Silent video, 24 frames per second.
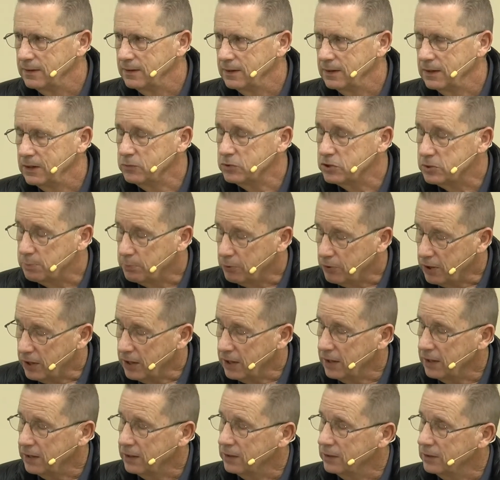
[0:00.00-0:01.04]
He was
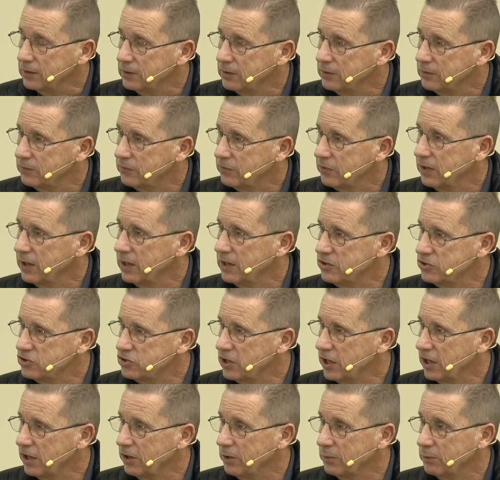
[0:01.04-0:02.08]
praying for that
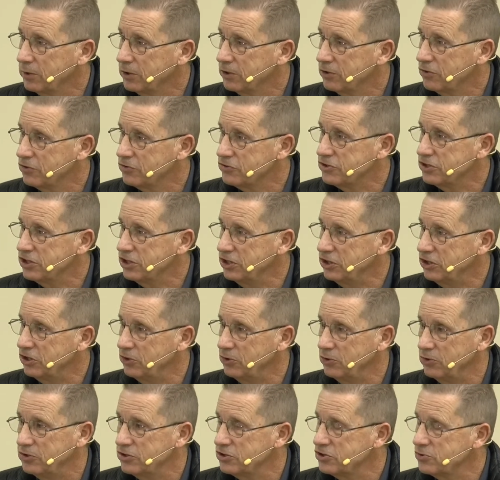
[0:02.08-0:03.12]
child because he
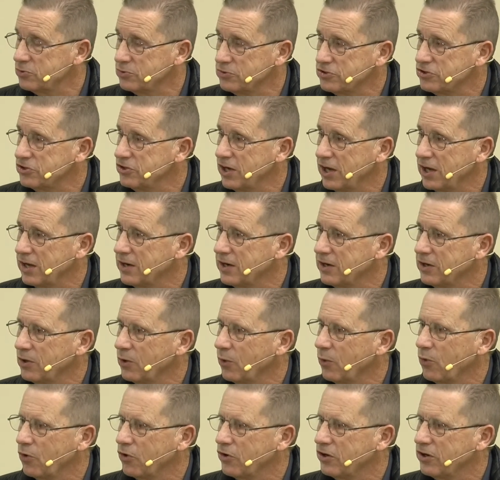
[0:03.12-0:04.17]
knew this was not an
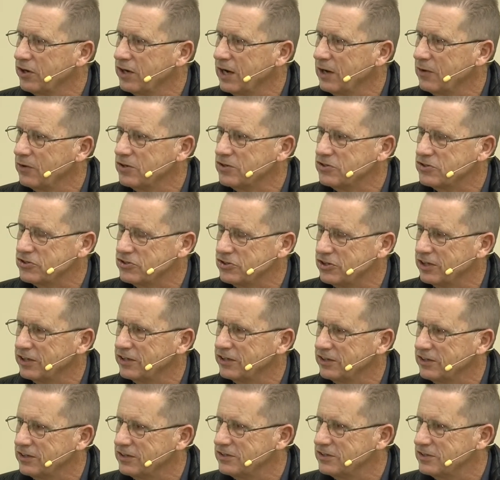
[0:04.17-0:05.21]
ordinary
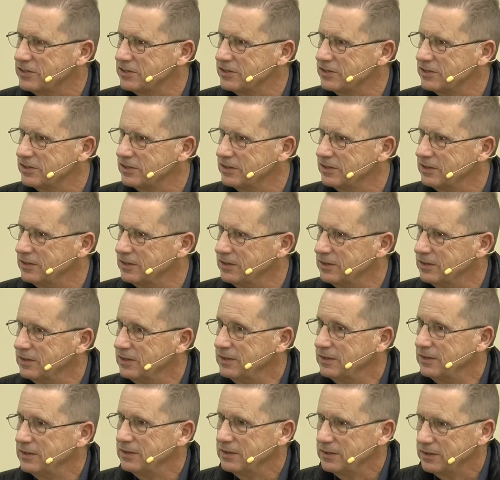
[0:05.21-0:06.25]
sickness.
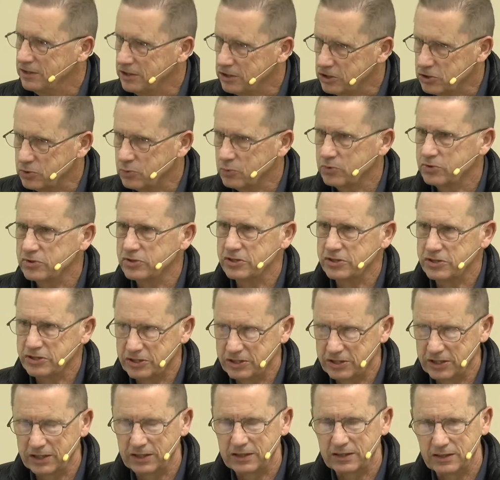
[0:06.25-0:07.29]
This was a
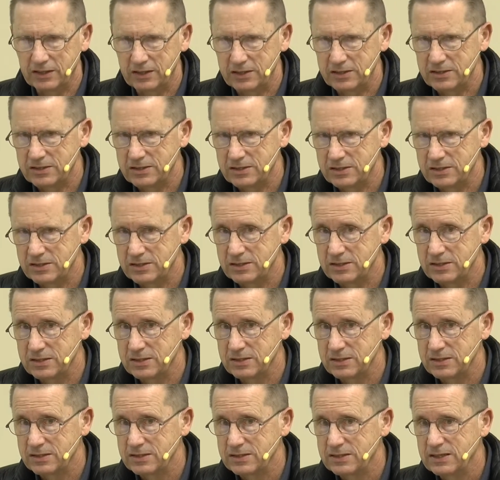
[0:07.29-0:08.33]
sickness
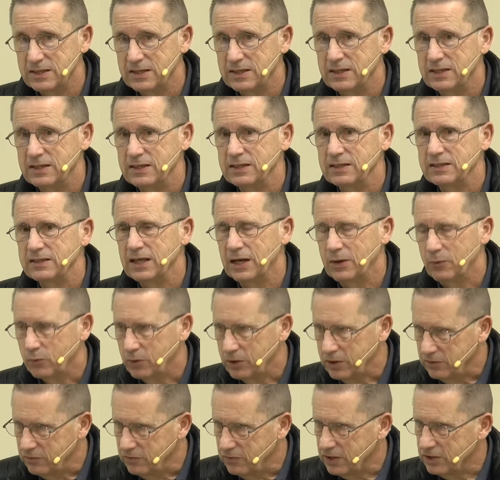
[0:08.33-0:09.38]
that
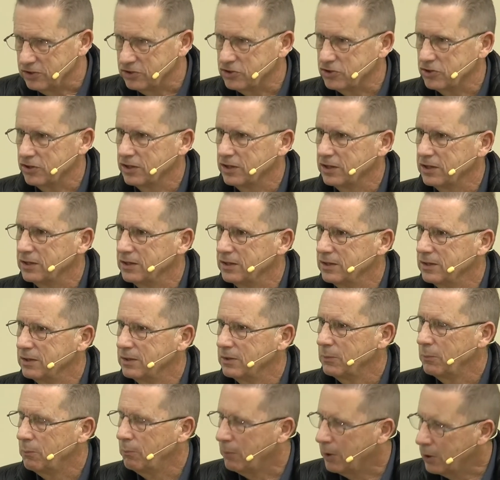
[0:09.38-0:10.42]
would eventually,
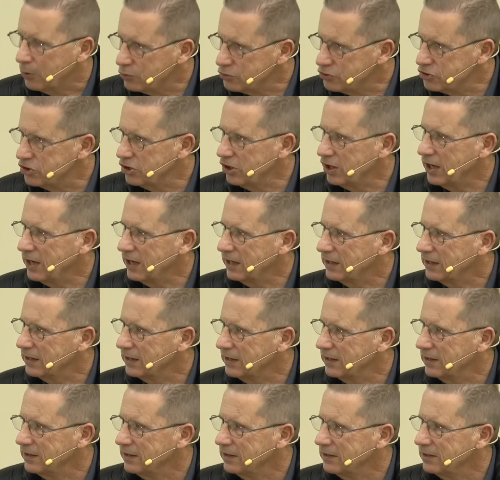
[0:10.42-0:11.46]
most
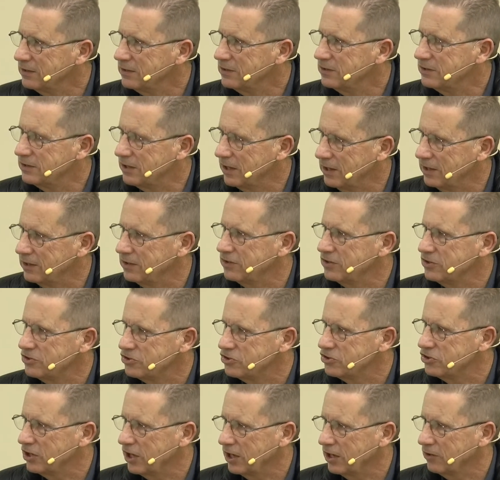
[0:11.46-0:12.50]
likely, take
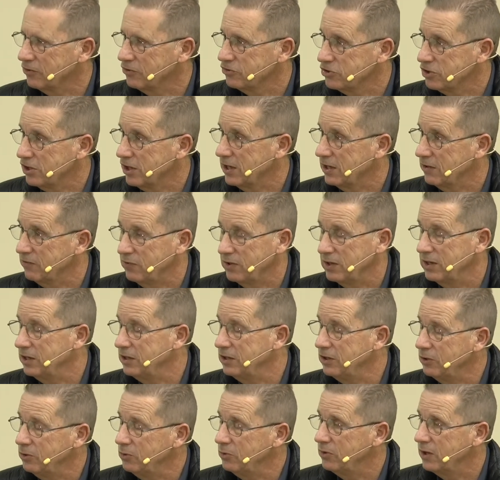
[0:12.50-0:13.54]
this child's life. And he
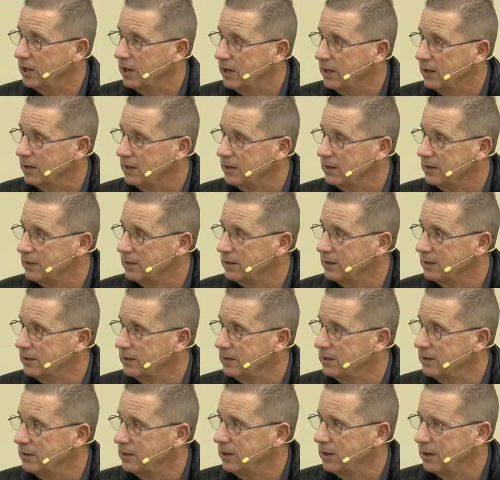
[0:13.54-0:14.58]
knew that.
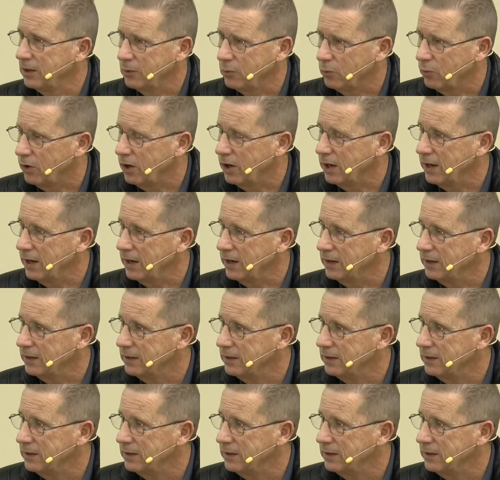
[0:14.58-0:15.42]
And why?